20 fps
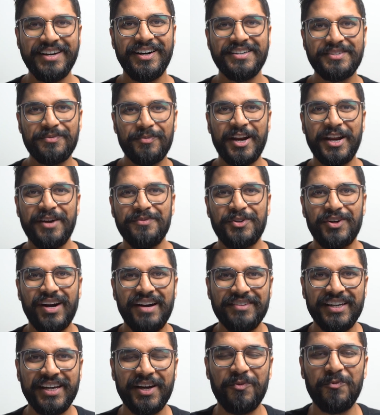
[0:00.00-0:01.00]
guys, my name's
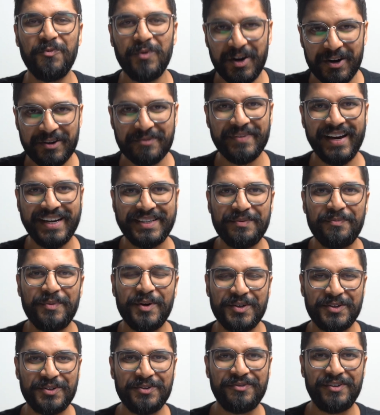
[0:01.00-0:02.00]
Ravi and welcome back to
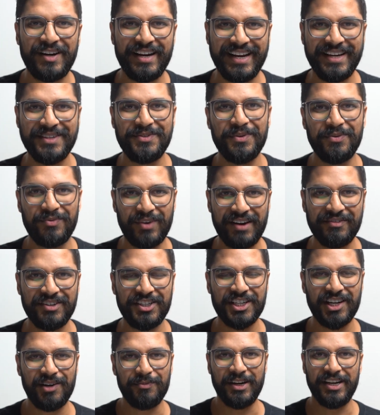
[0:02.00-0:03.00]
Personal Finance with Ravi
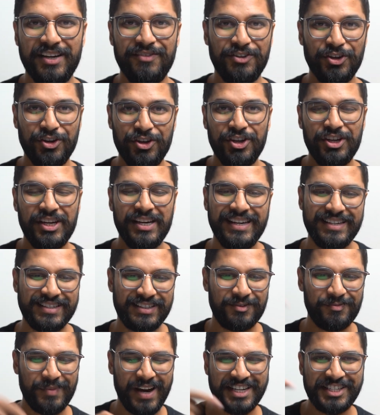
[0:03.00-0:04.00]
Sharma. If you're new here,
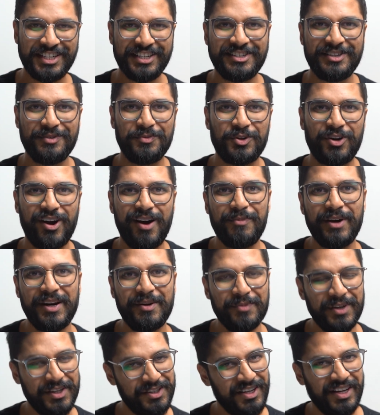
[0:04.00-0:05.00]
smash that subscribe
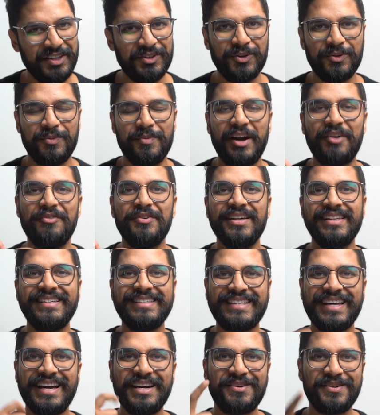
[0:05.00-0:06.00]
button because I talk about real
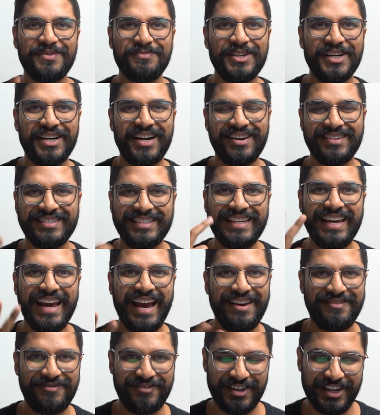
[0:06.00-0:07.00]
estate, cryptocurrency,
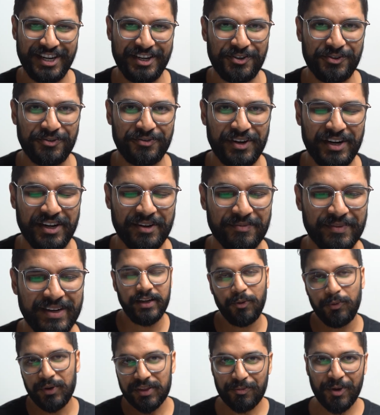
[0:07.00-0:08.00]
and financial freedom.
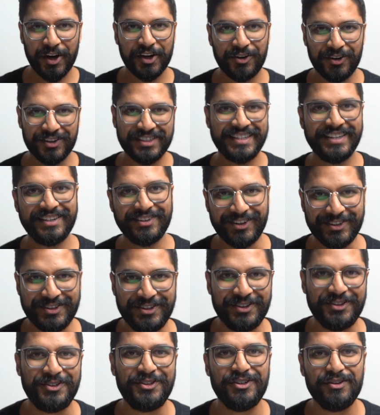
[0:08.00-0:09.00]
Now with my content on
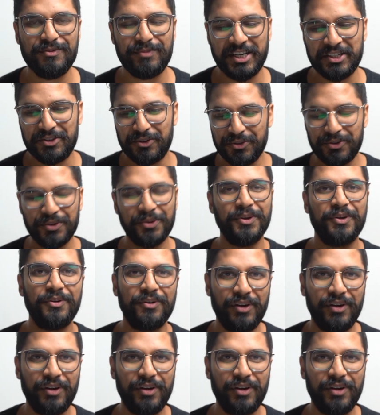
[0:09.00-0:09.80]
YouTube, I do talk a